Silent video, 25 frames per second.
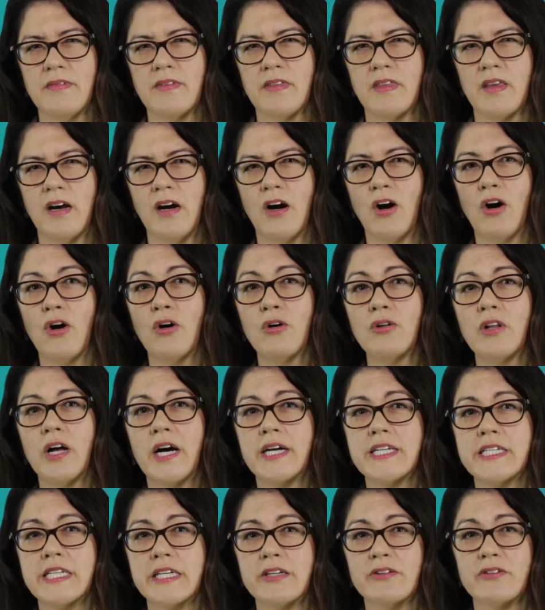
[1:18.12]
The whole
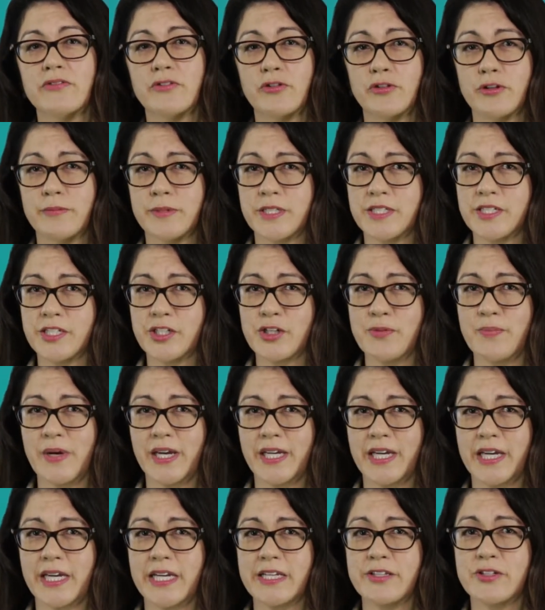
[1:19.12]
idea of group decision
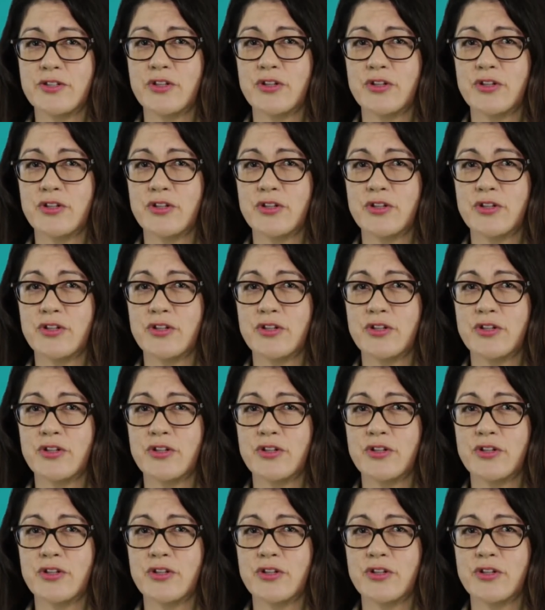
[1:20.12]
making is